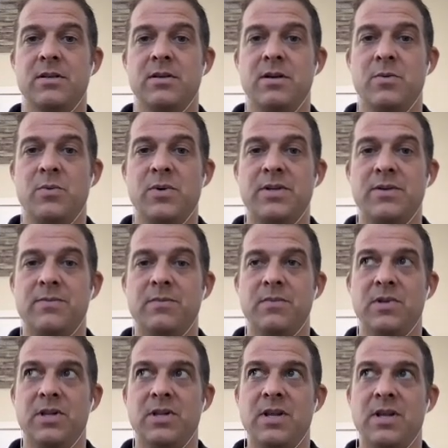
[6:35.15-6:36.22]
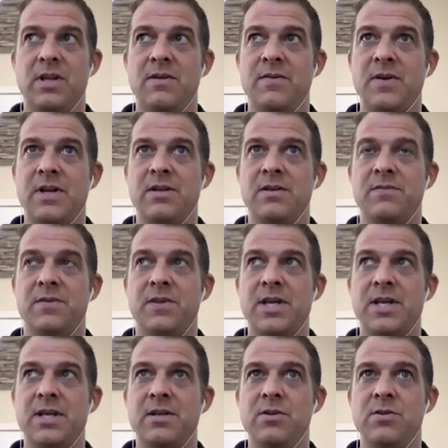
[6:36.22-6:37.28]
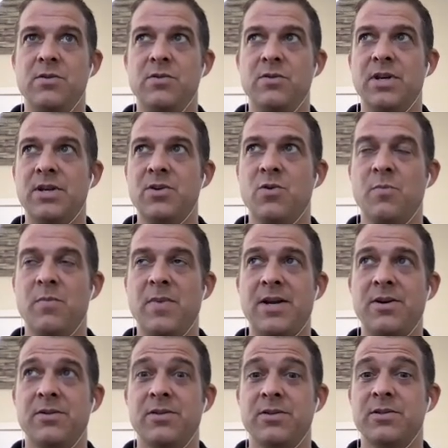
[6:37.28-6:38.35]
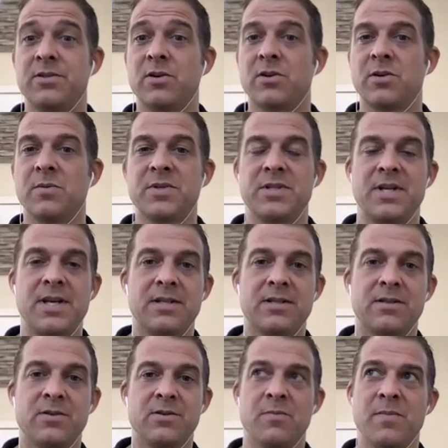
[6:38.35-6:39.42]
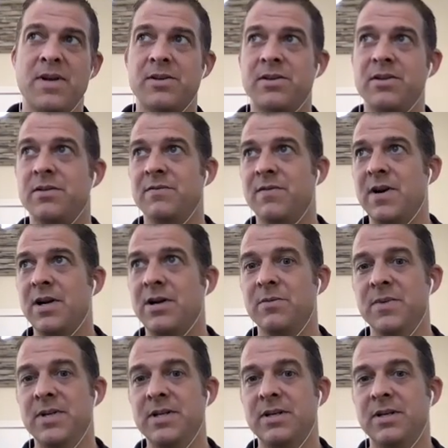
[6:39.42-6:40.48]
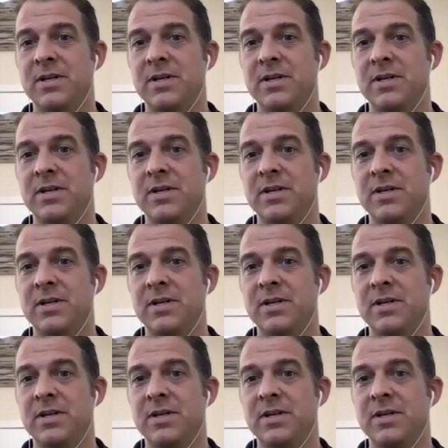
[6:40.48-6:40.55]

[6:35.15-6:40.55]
I would love it if they knew that no matter the circumstance, no matter the environment,